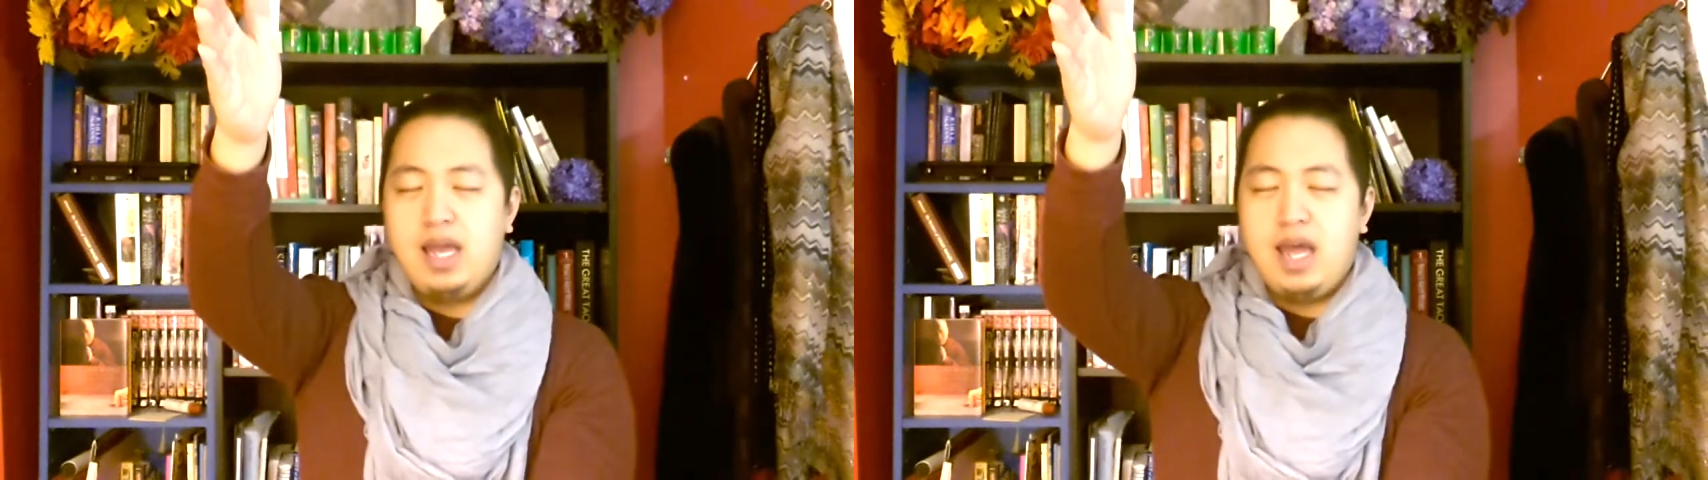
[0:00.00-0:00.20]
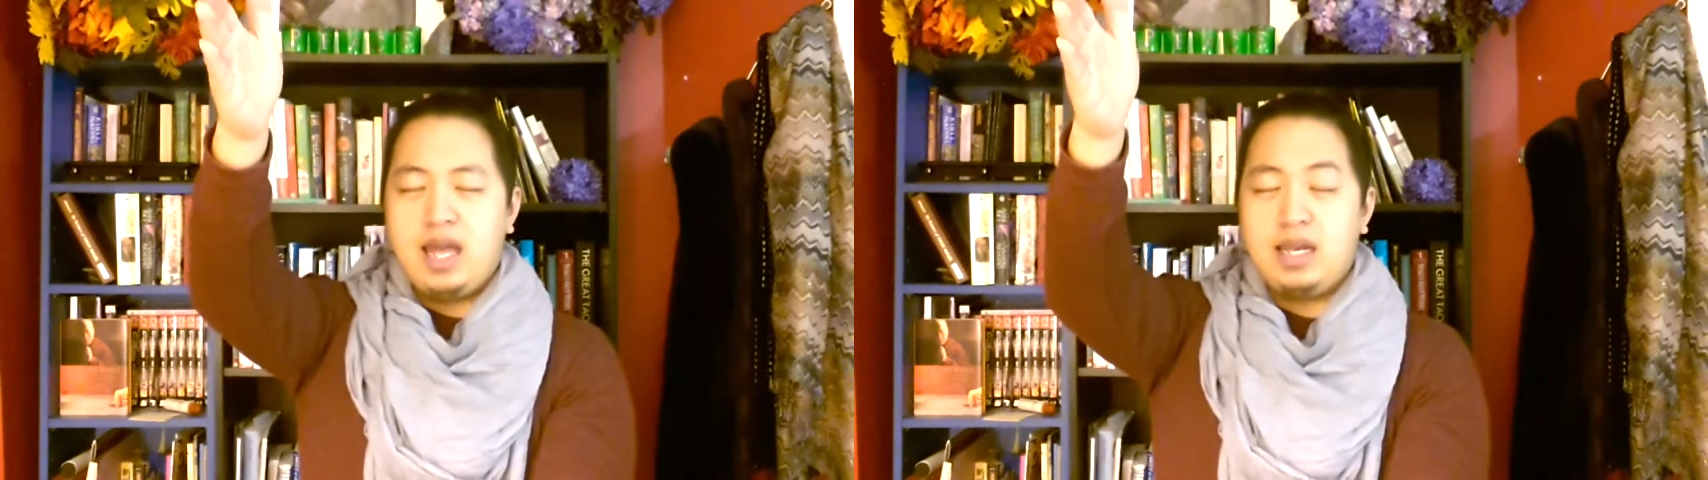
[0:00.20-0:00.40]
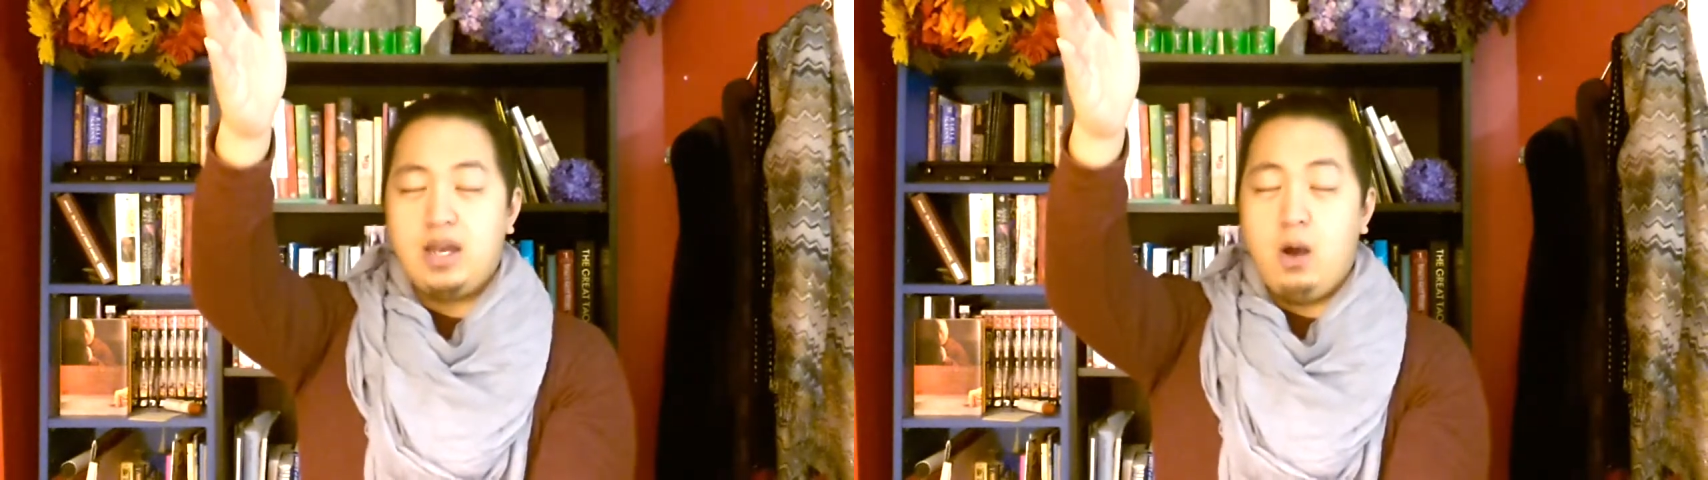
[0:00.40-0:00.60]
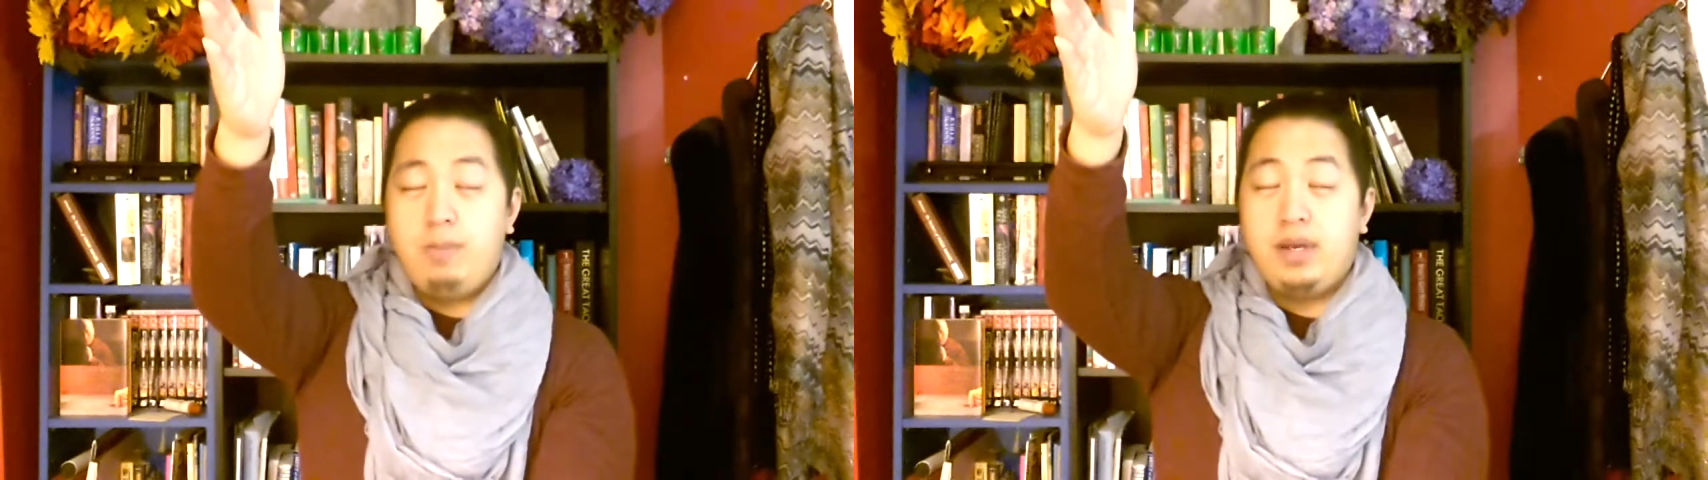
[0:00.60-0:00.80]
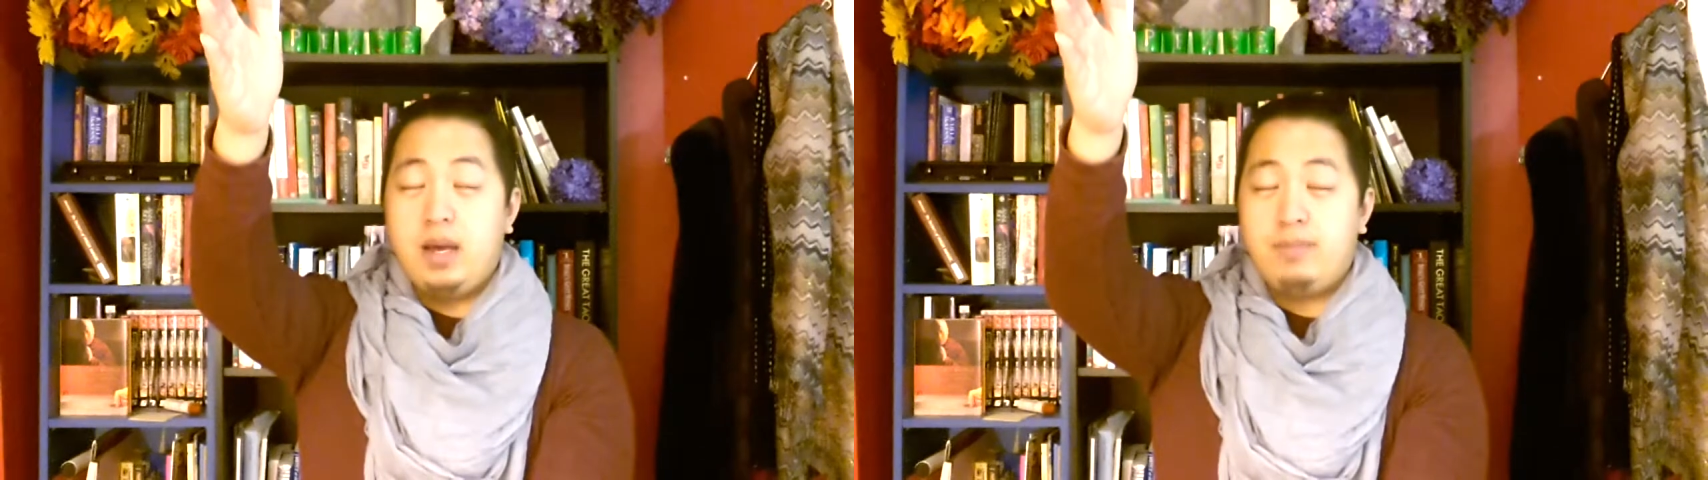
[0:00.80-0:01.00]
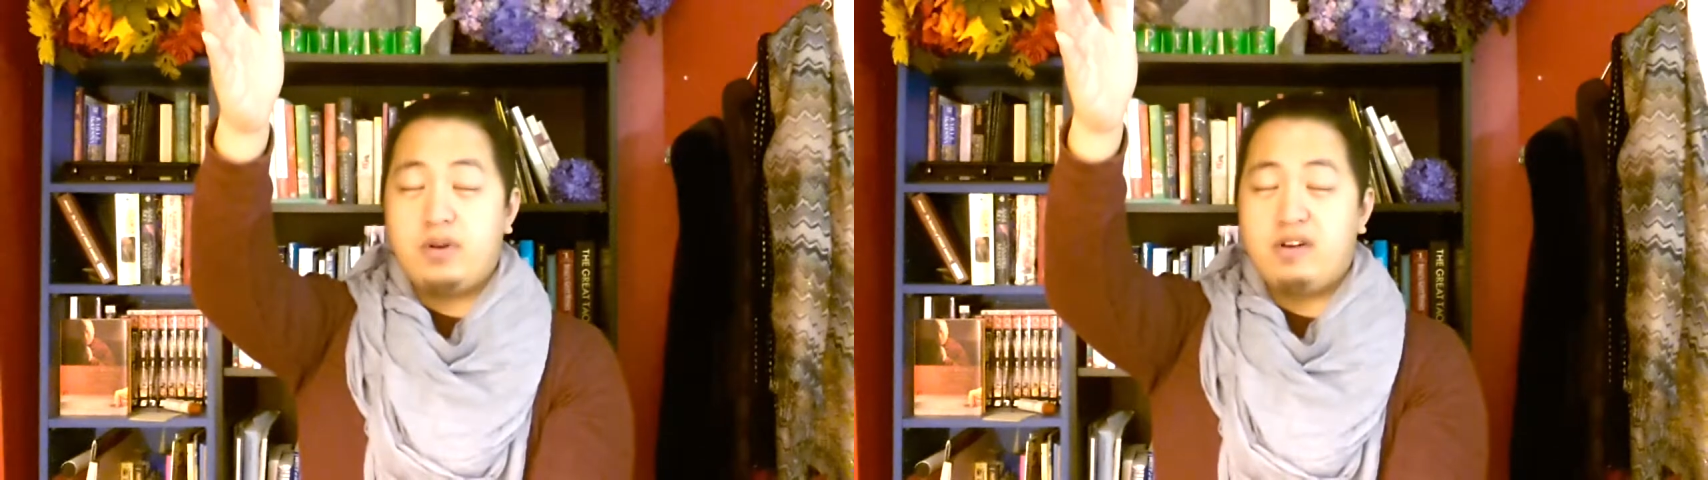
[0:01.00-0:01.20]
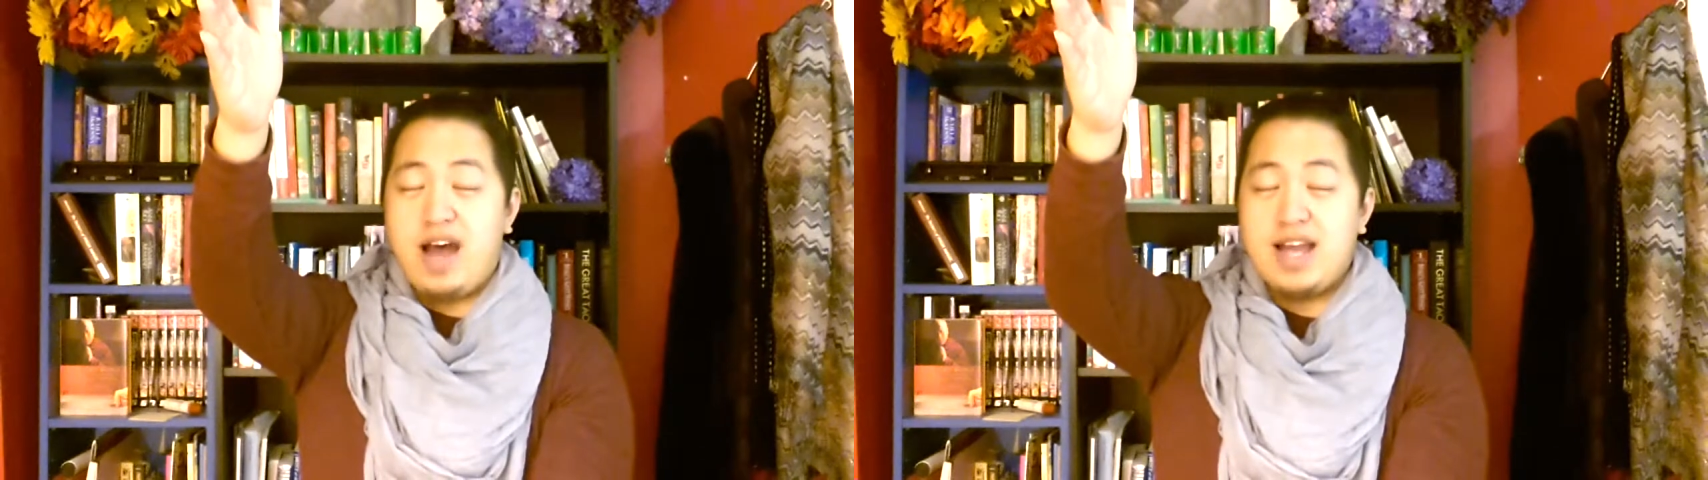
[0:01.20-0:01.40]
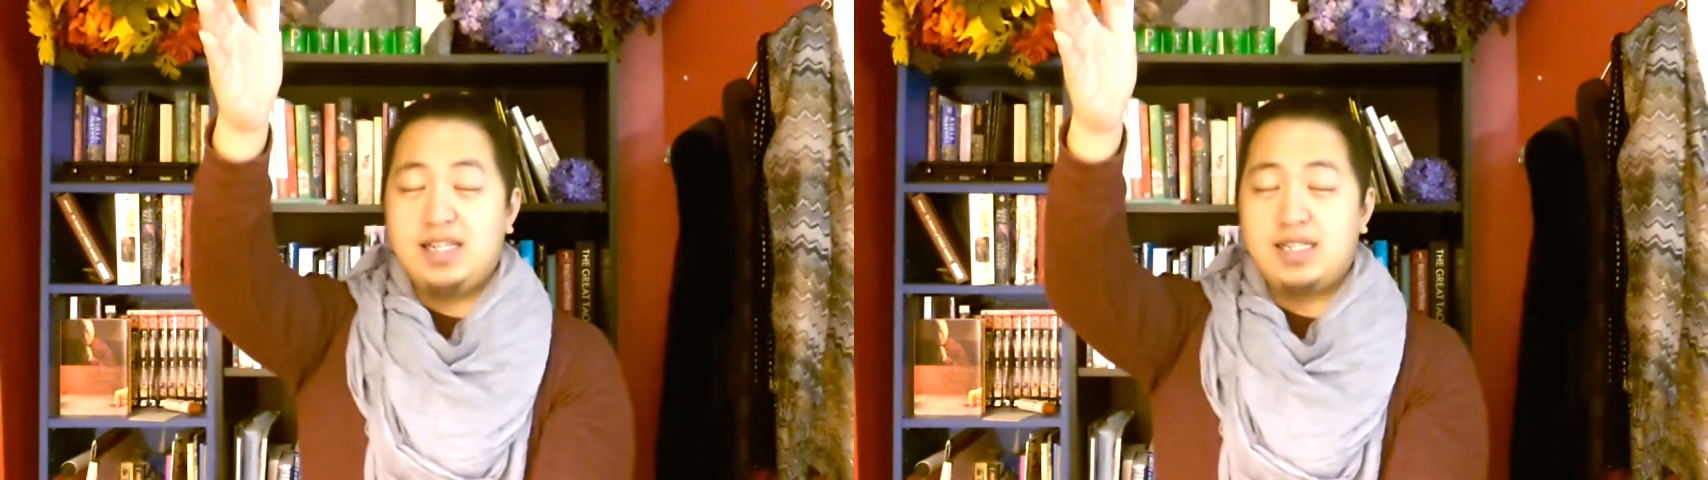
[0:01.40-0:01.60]
and then open up your
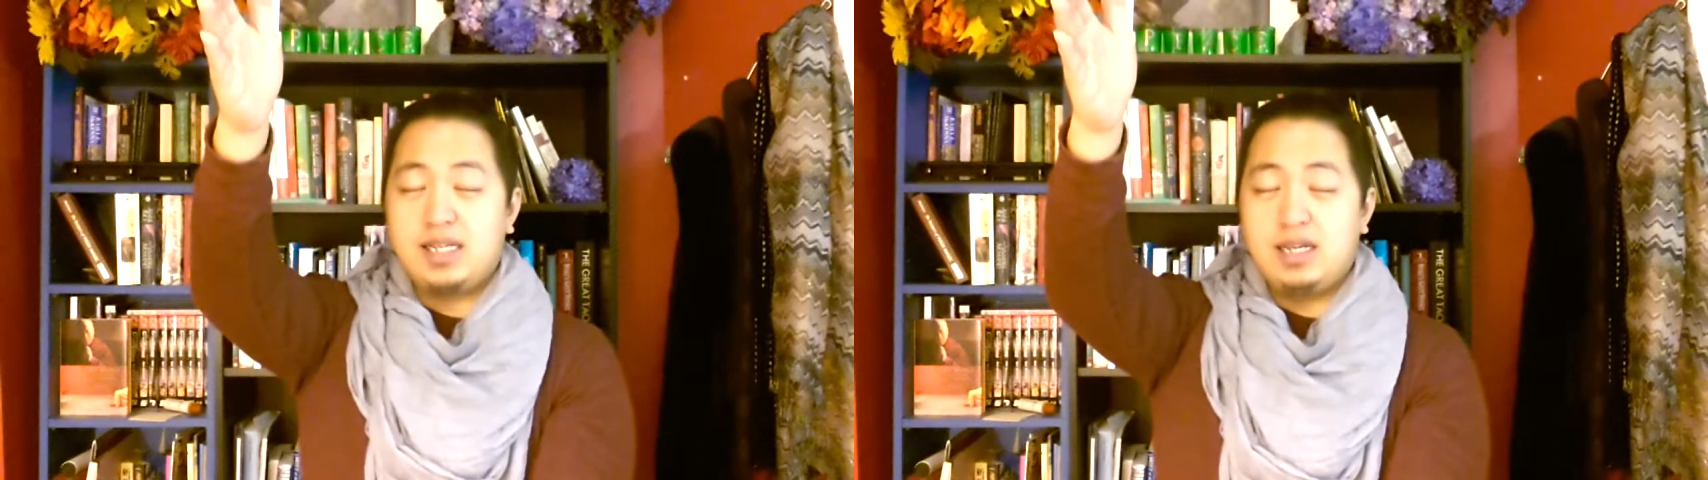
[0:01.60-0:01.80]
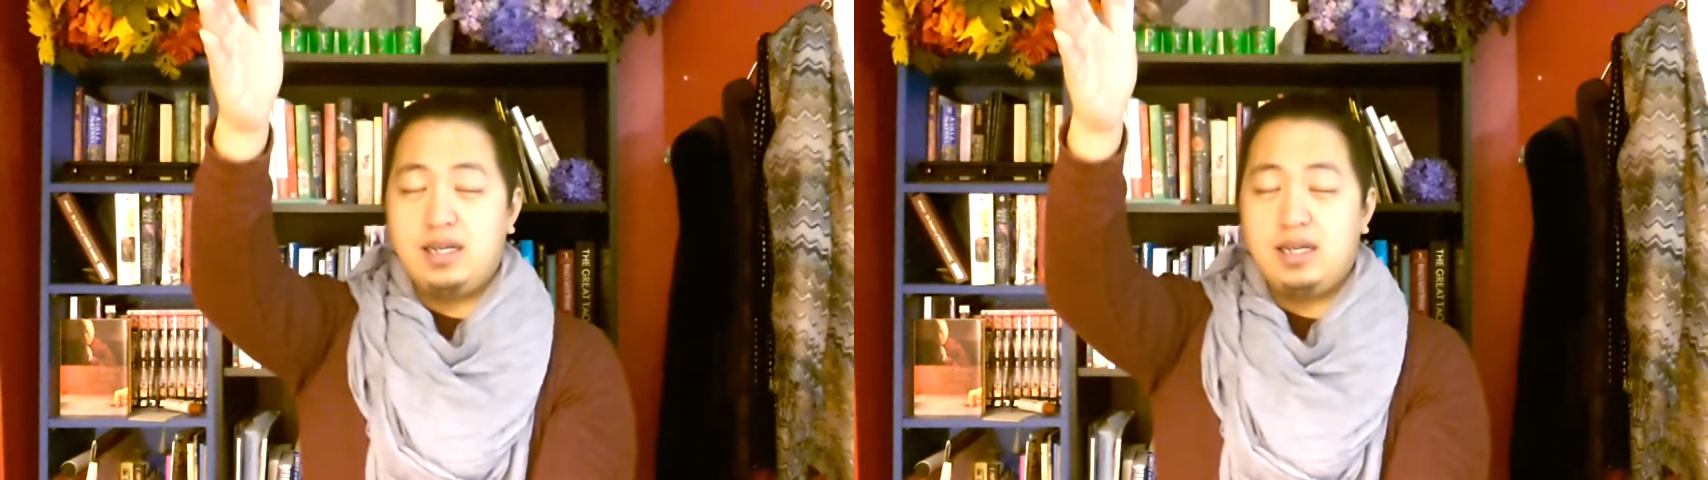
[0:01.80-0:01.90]
eyes.